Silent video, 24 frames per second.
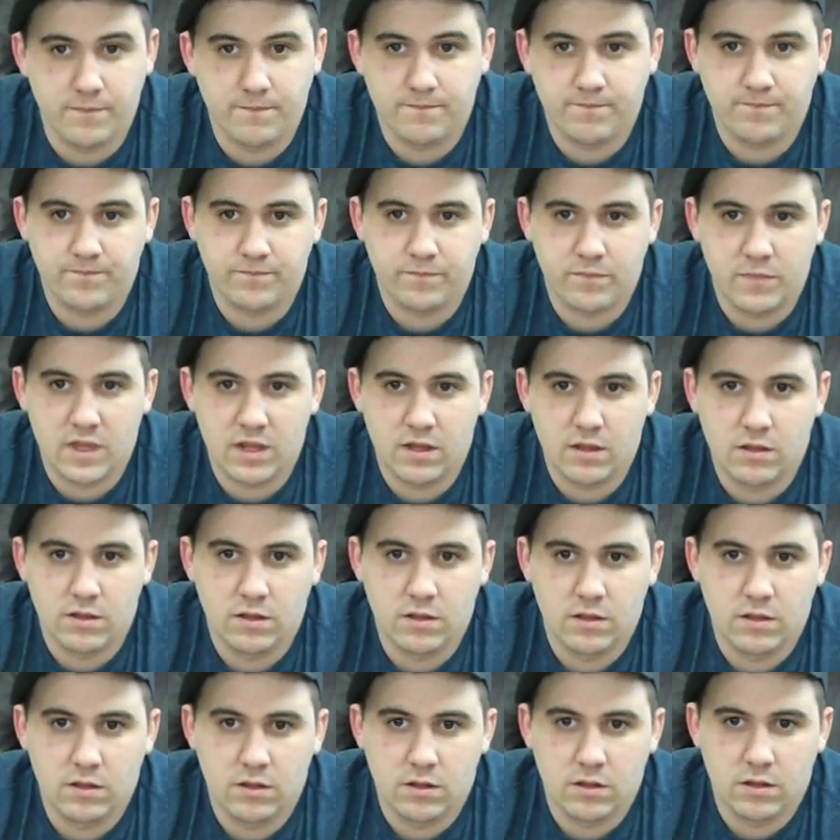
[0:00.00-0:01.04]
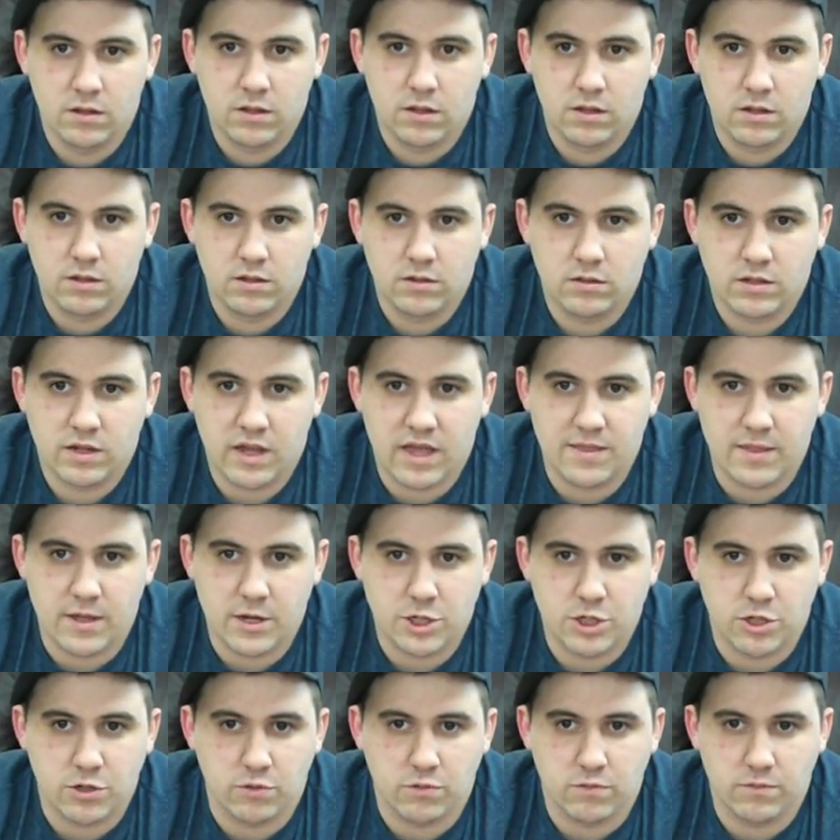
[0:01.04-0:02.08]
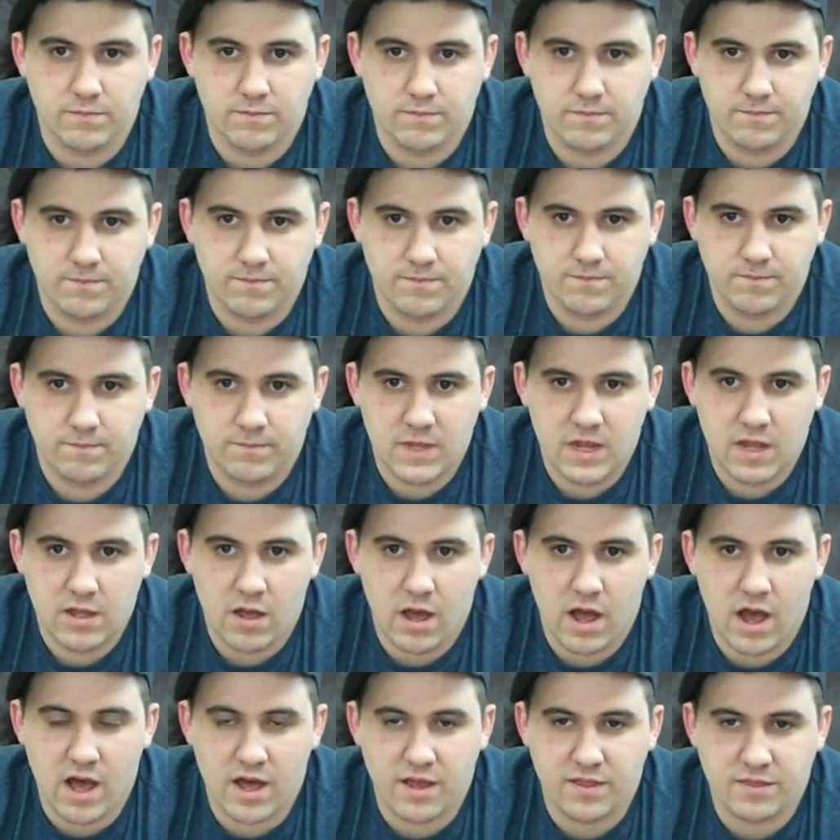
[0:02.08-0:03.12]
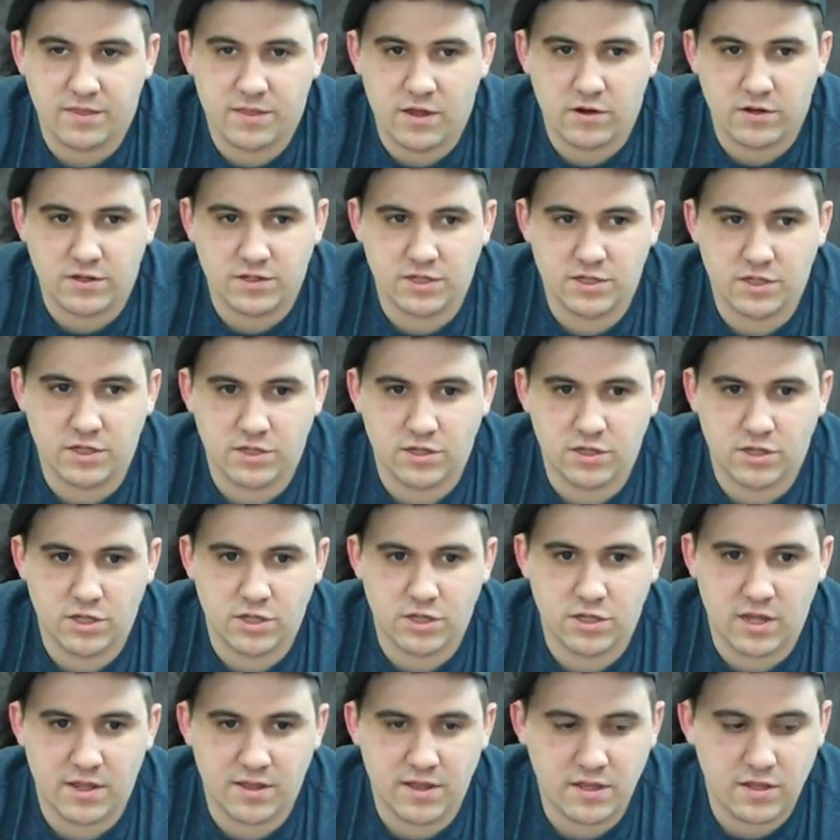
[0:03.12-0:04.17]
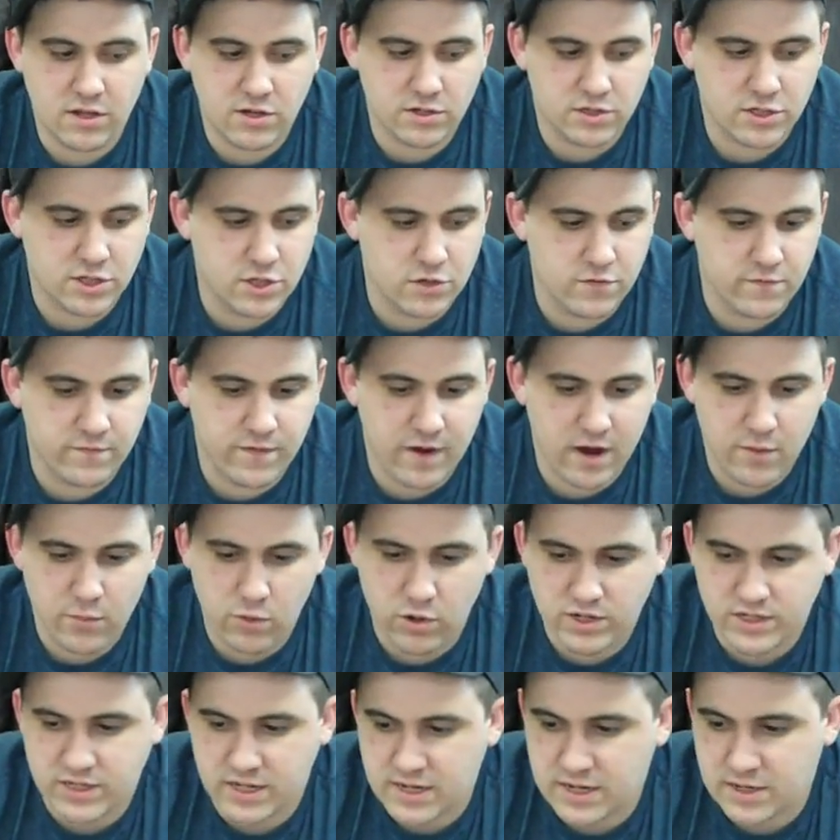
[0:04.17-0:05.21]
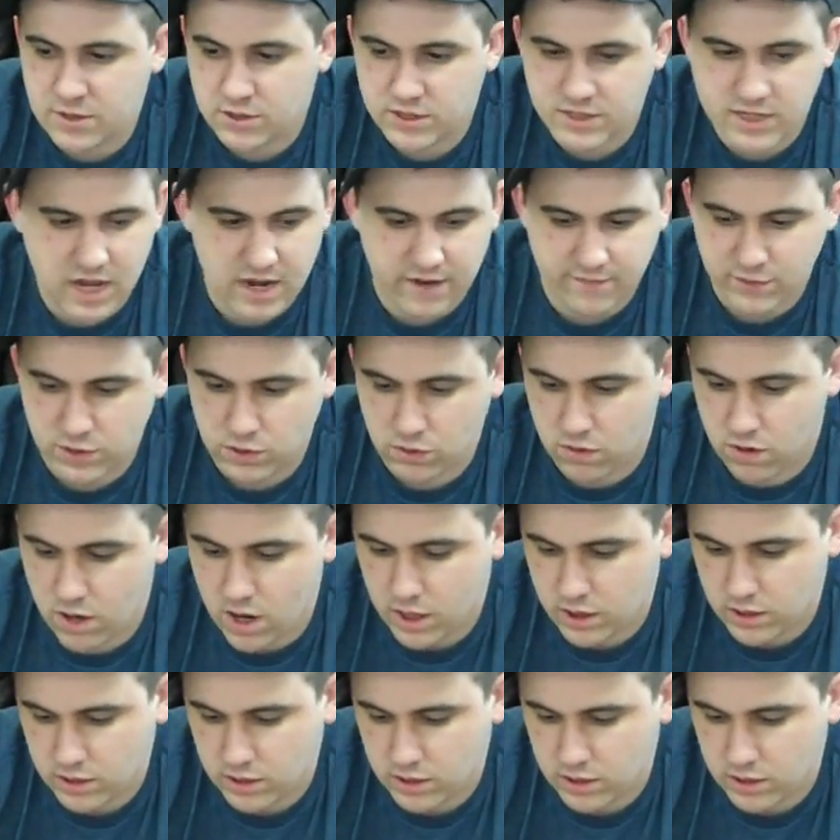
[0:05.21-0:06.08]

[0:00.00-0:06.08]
Inside of the Taurox. Can they shoot? How, yeah, how does uh, that work? There's I think there's two fire points on either side of a Taurox.